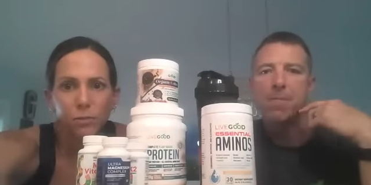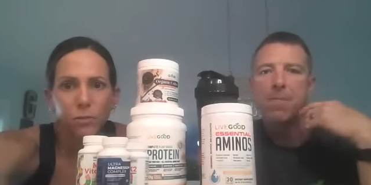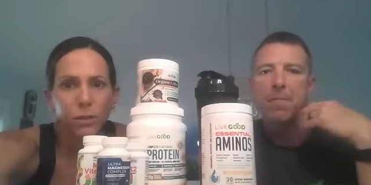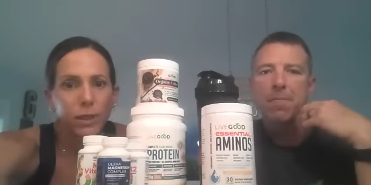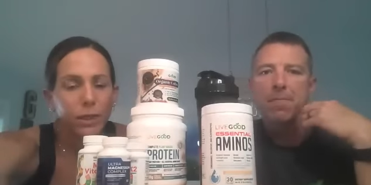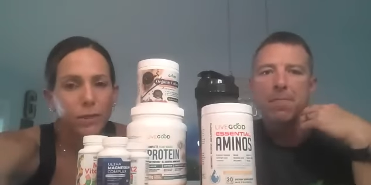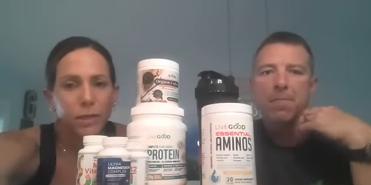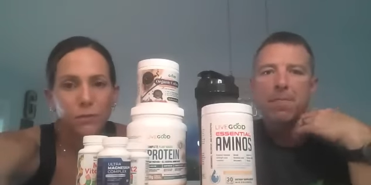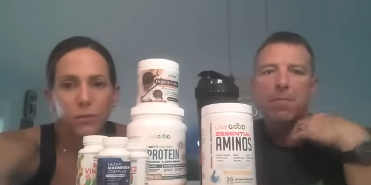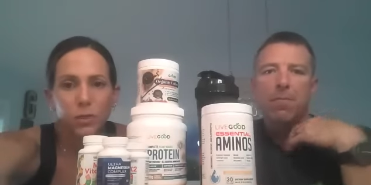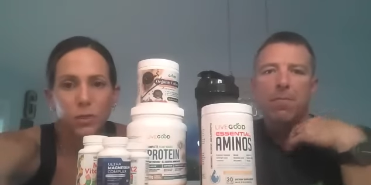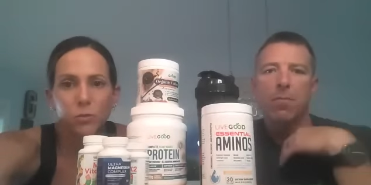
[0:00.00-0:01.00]
Speaker 1: we have a
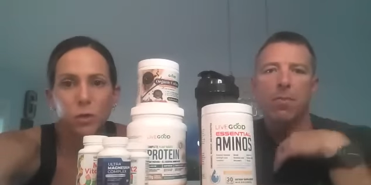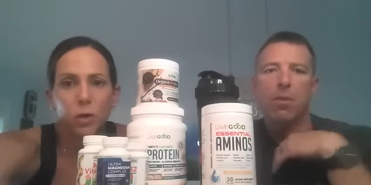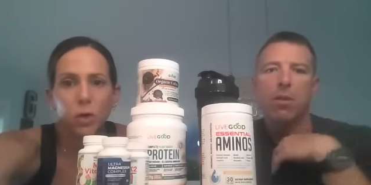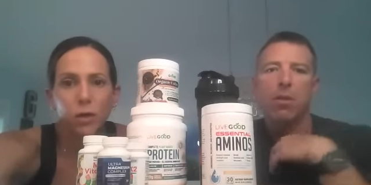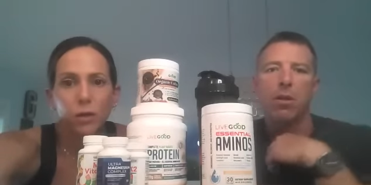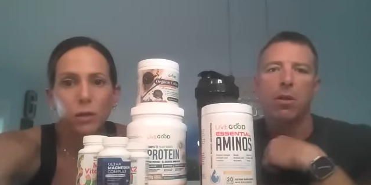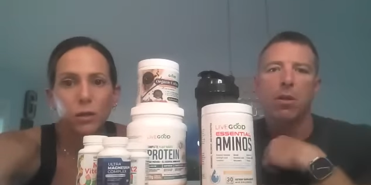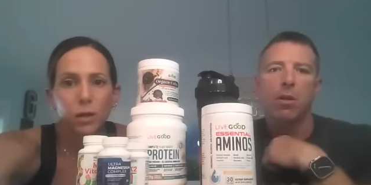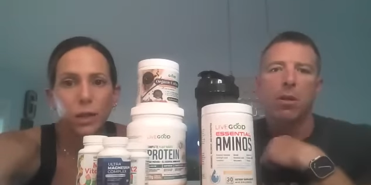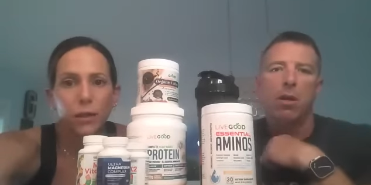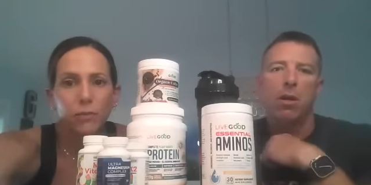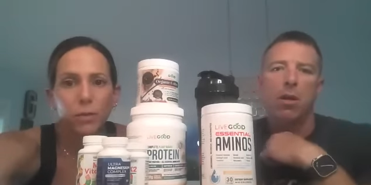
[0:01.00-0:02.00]
different Zoom
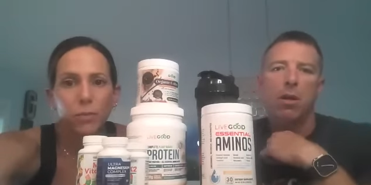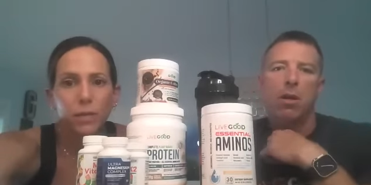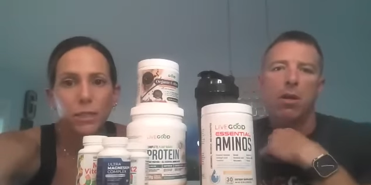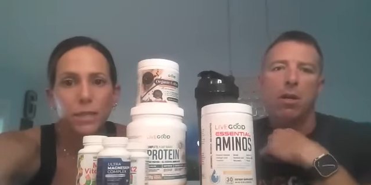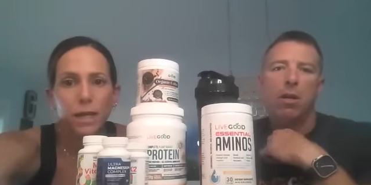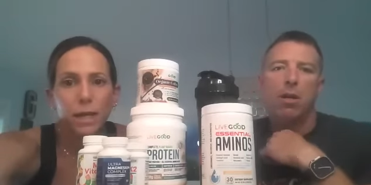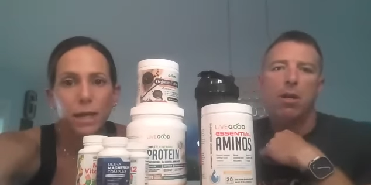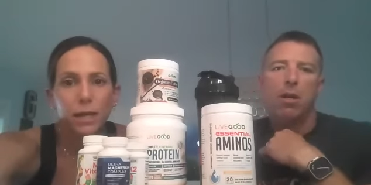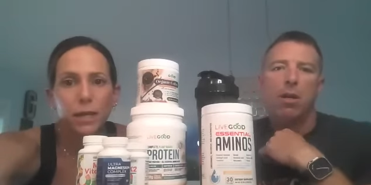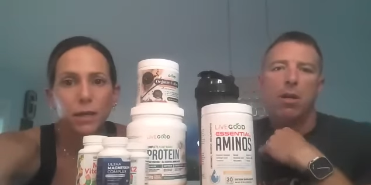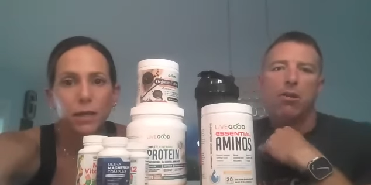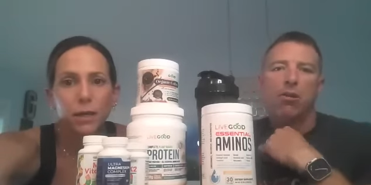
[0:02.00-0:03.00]
call every
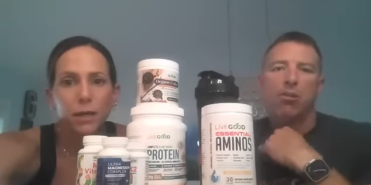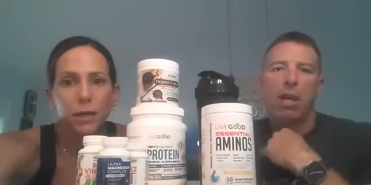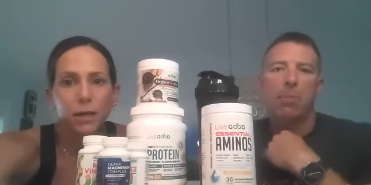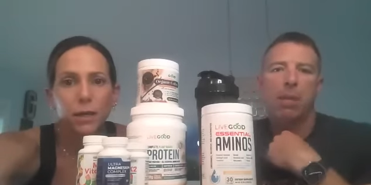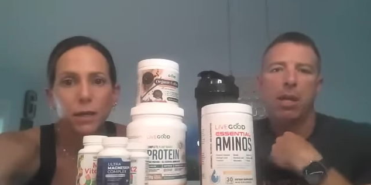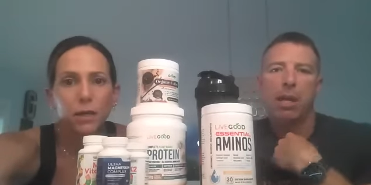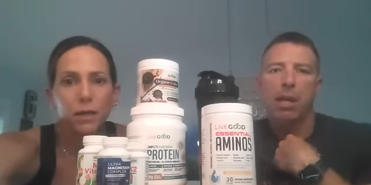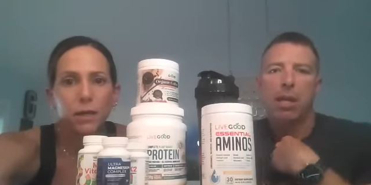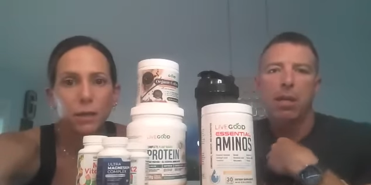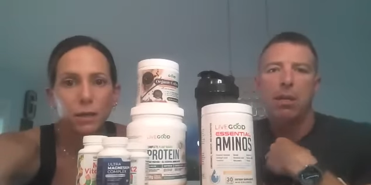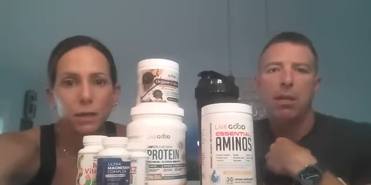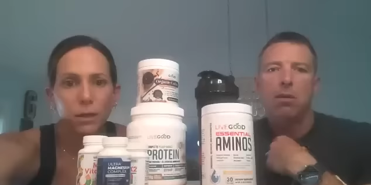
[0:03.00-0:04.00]
Monday.
Speaker 2: It's the same
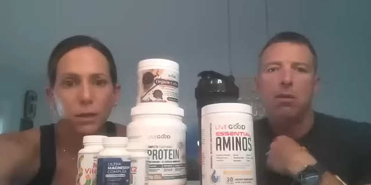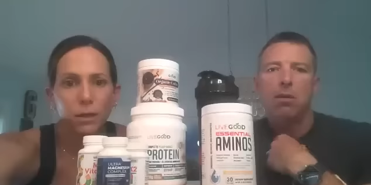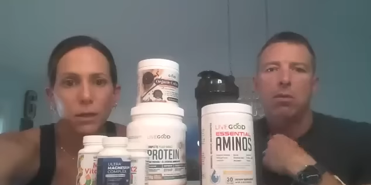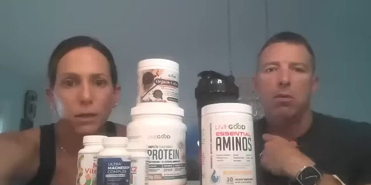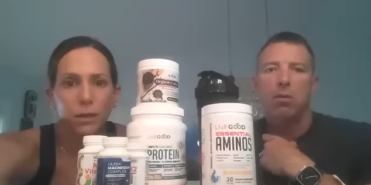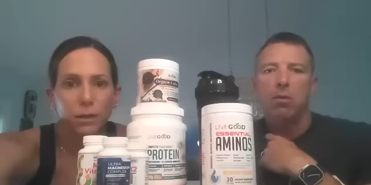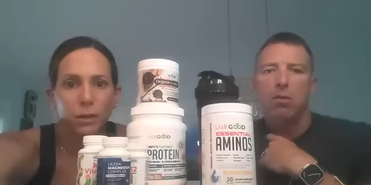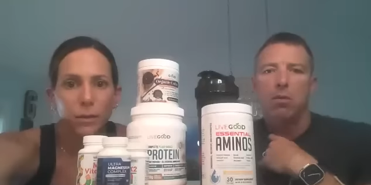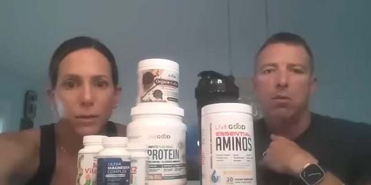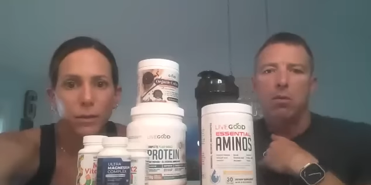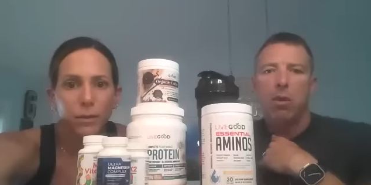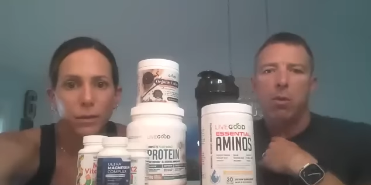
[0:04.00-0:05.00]
link
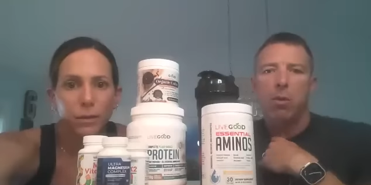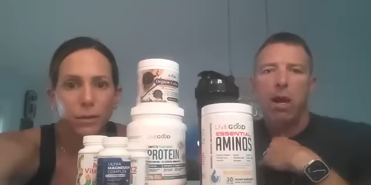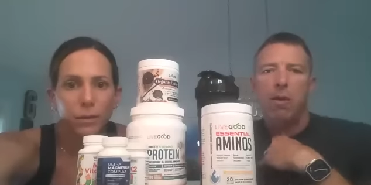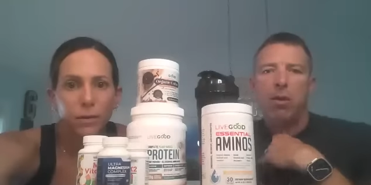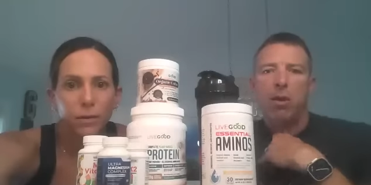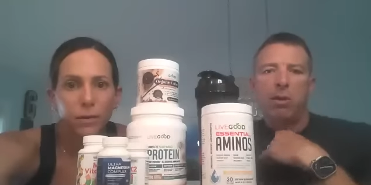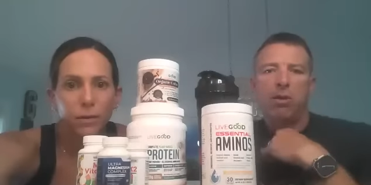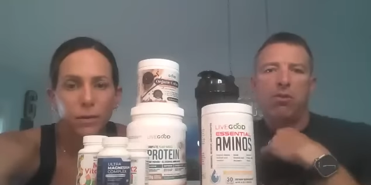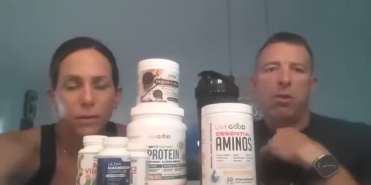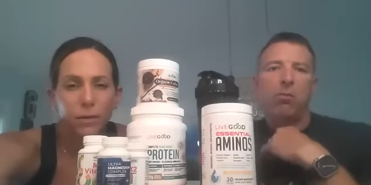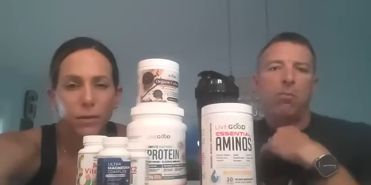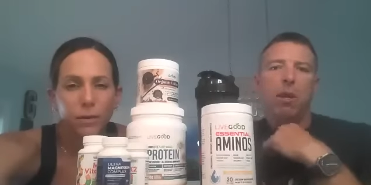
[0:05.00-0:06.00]
yeah, we're having a,
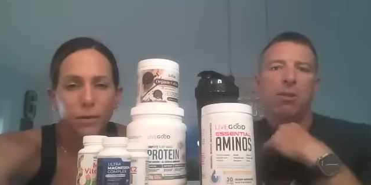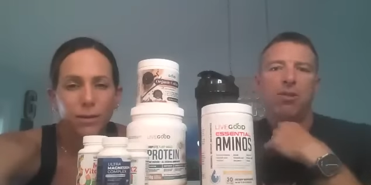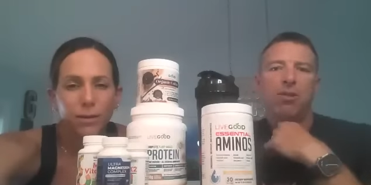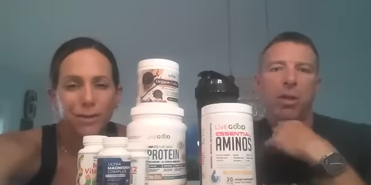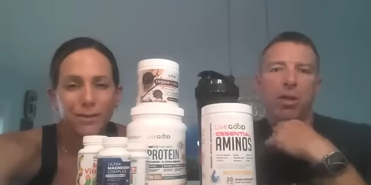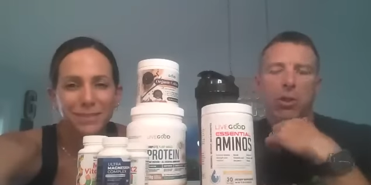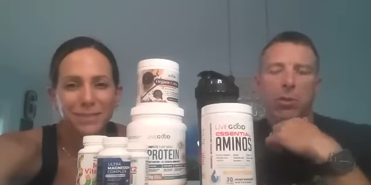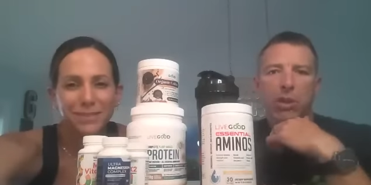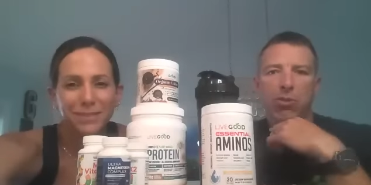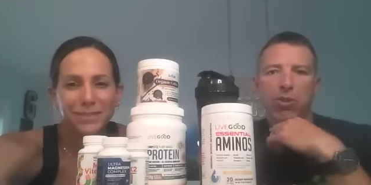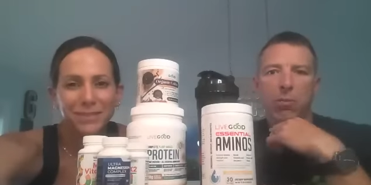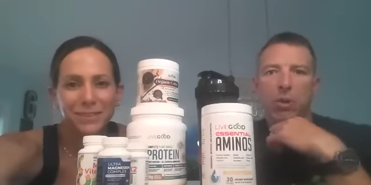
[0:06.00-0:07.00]
just it's just an issue with
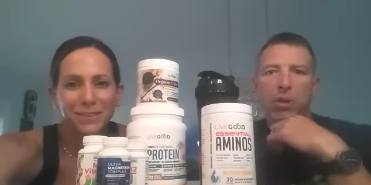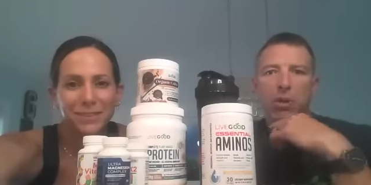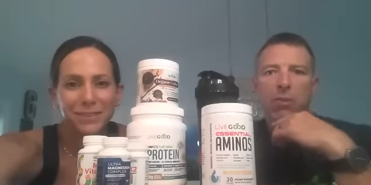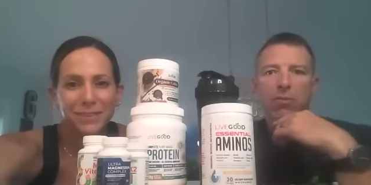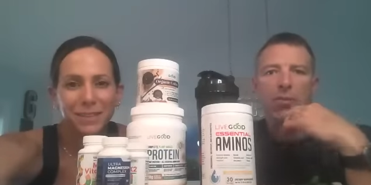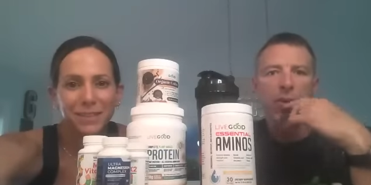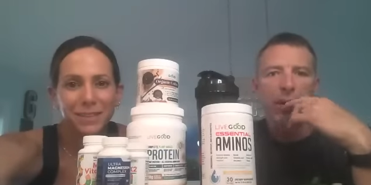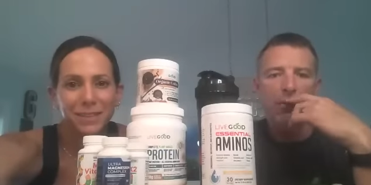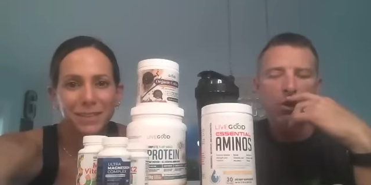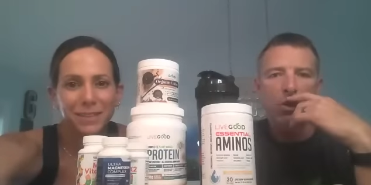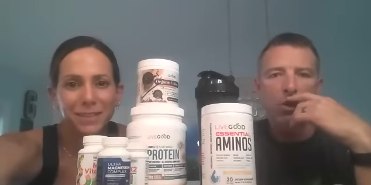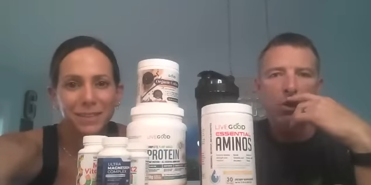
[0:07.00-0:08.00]
distribution of
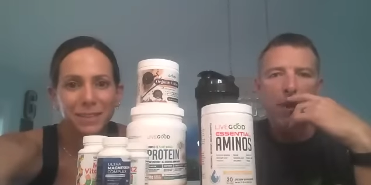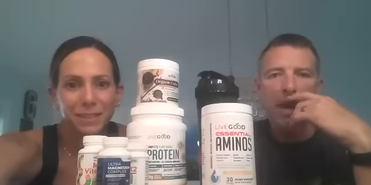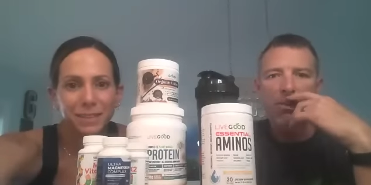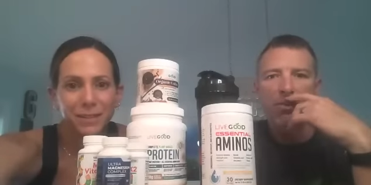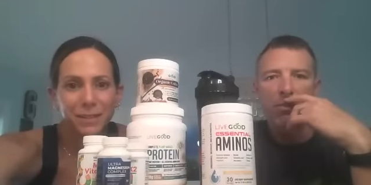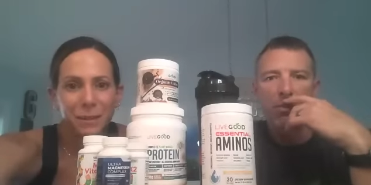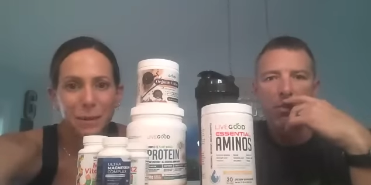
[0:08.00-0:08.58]
invites due to the massive